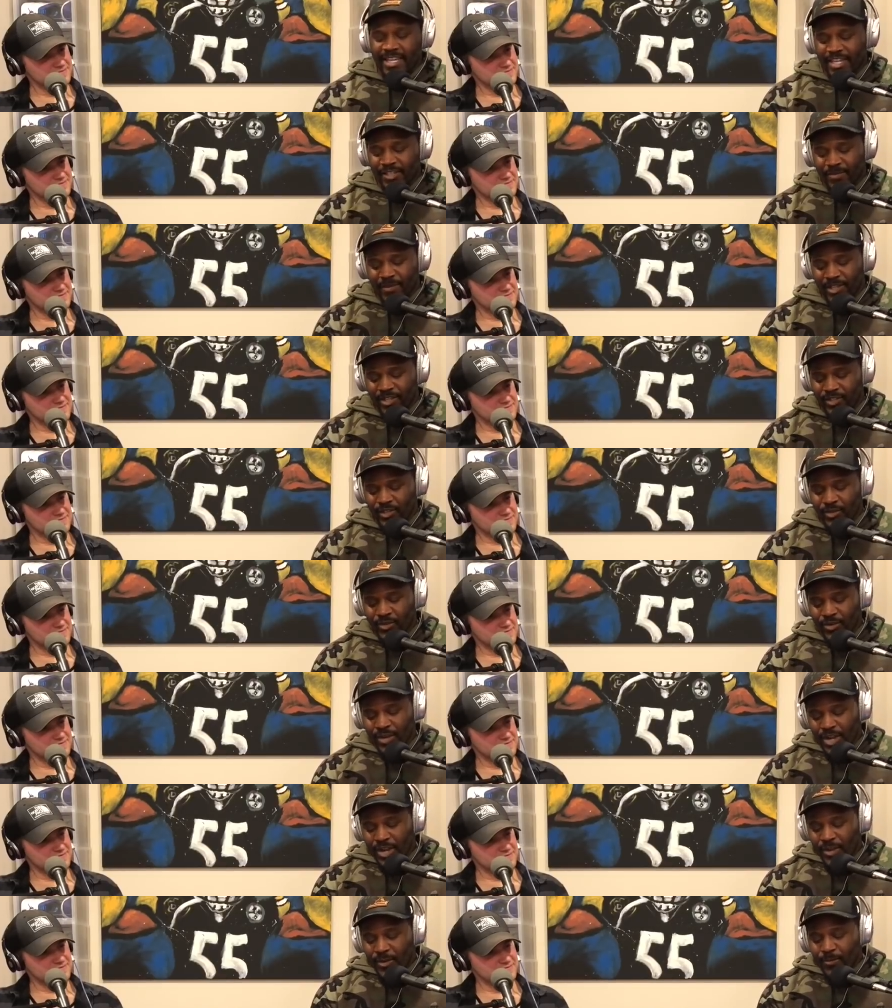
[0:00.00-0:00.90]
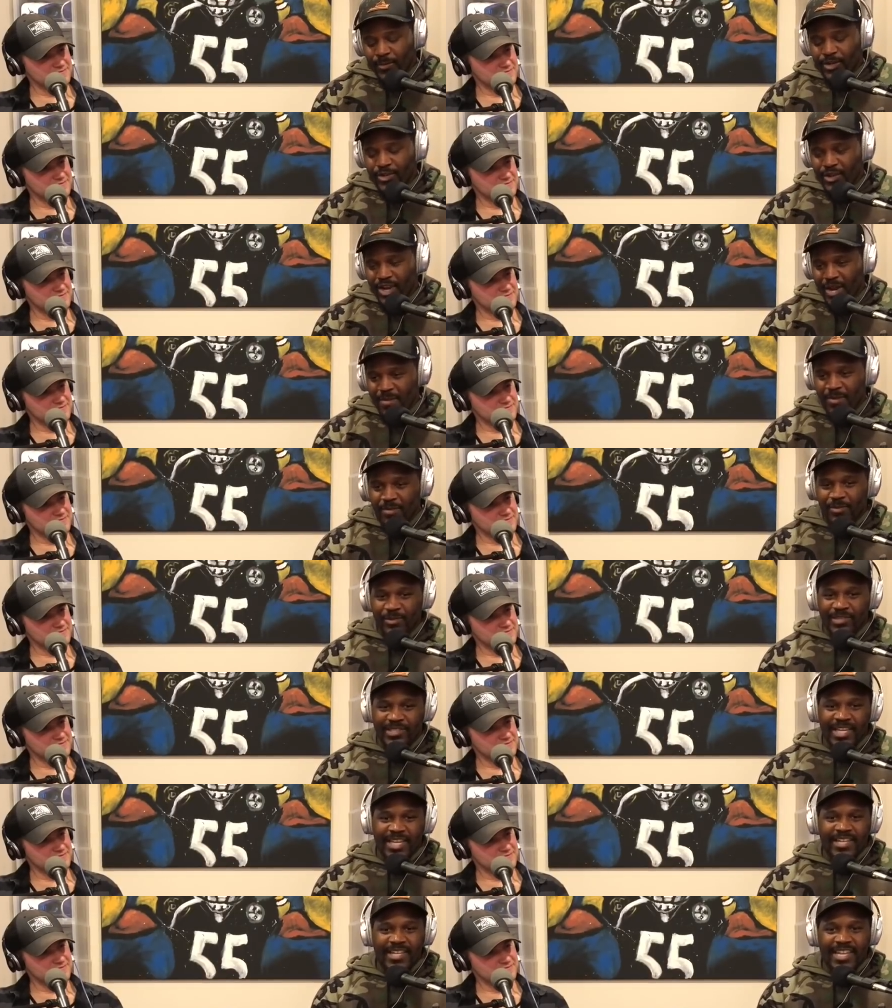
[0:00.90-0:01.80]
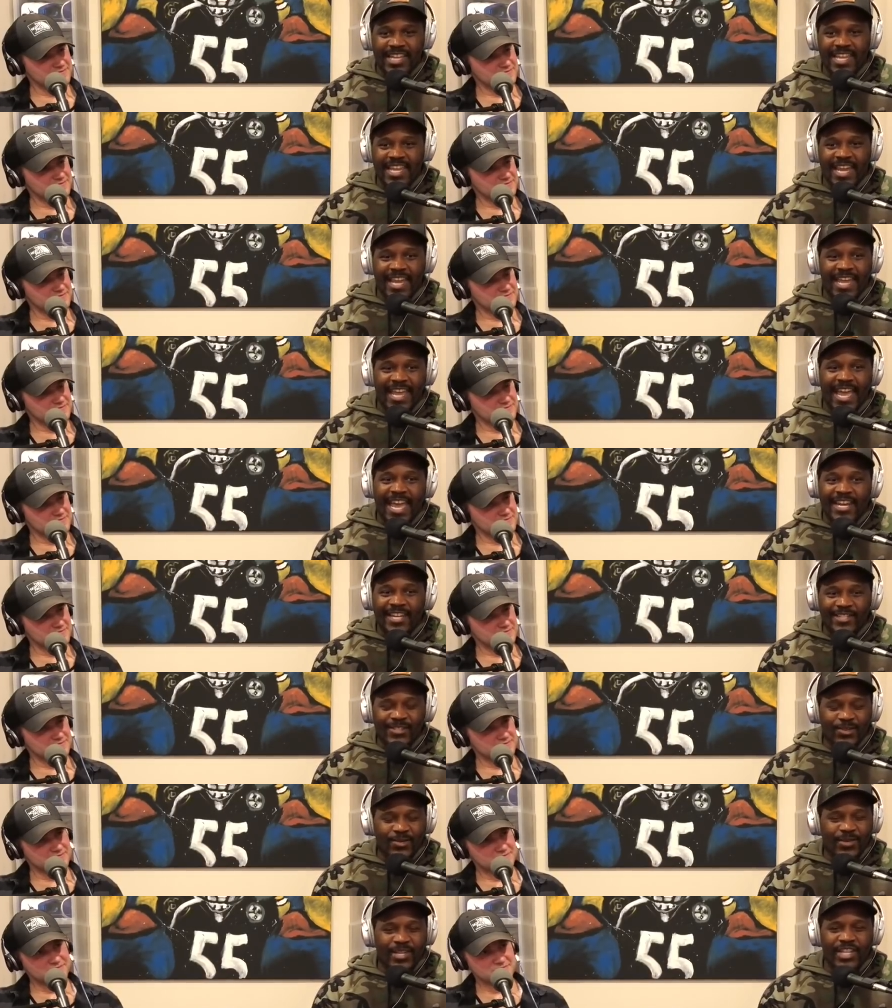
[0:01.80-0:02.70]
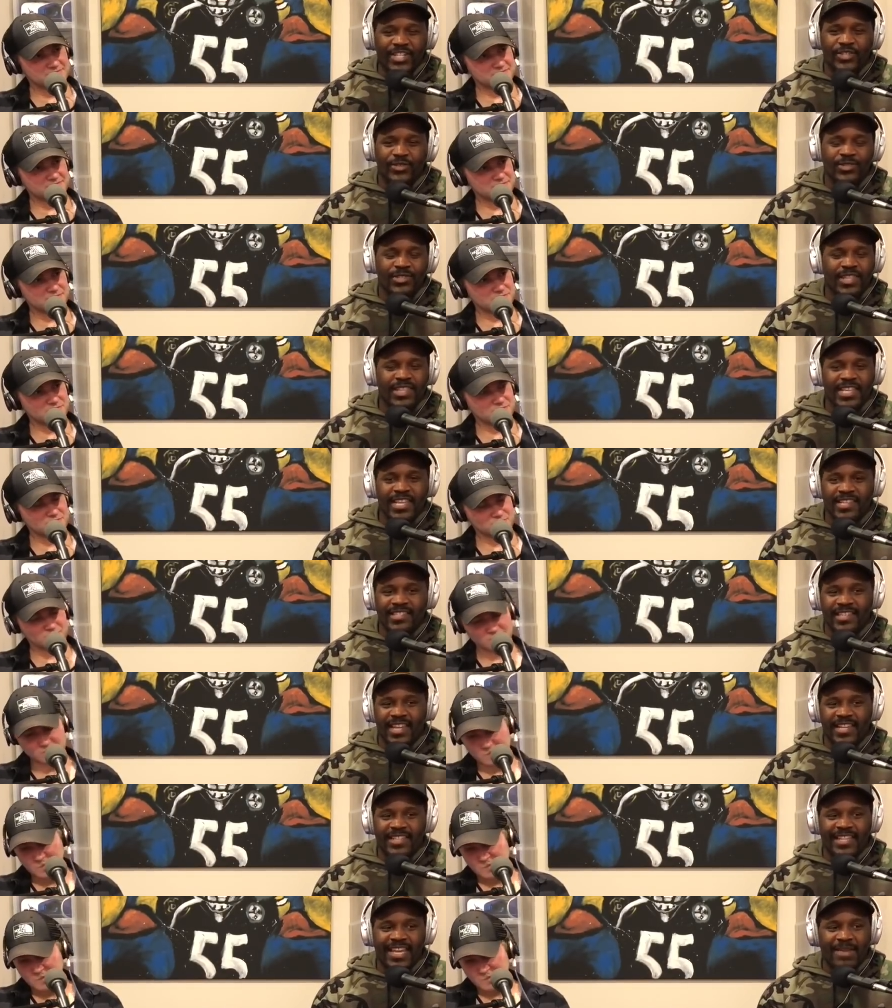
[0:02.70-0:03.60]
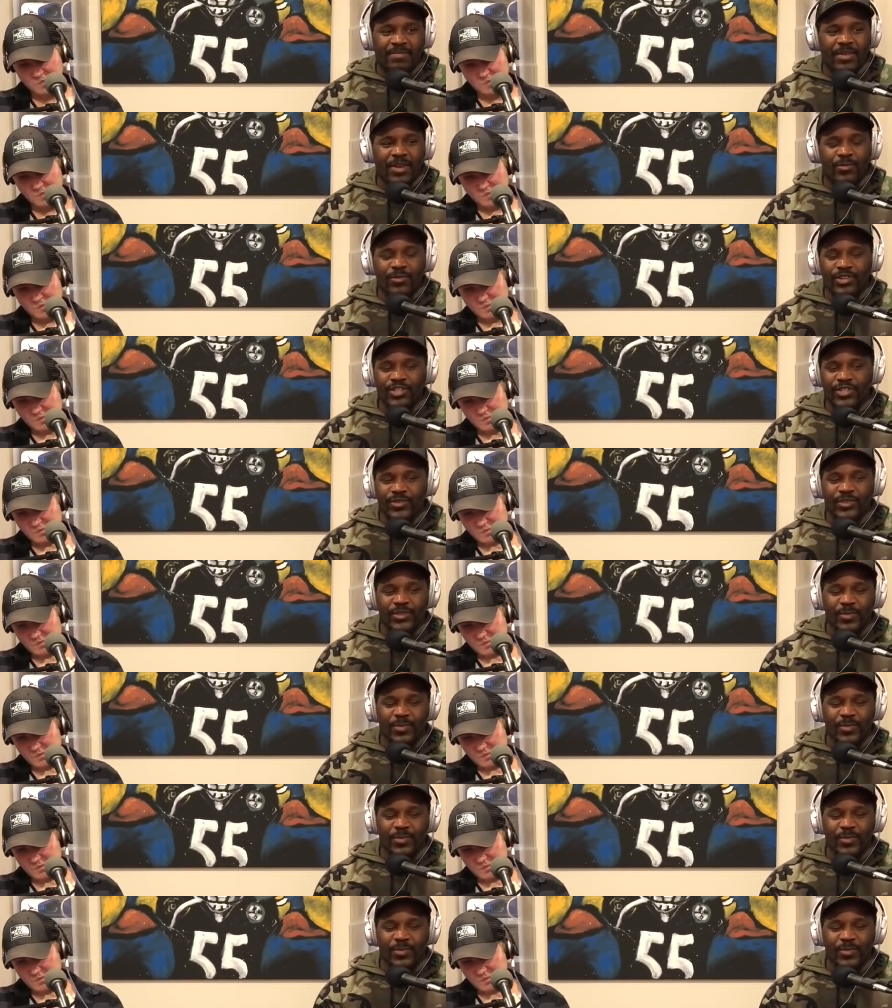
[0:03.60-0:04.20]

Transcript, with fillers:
Speaker 1: of his, man? So when you hear people say that he had attitude issues and things like that, man, what is your